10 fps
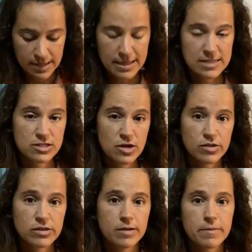that's
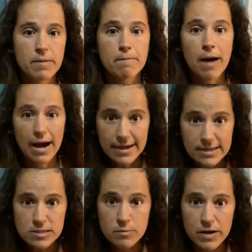certainly been my
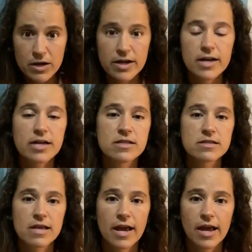
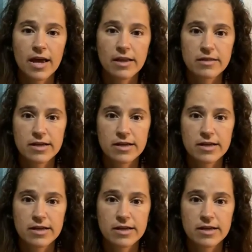experience and the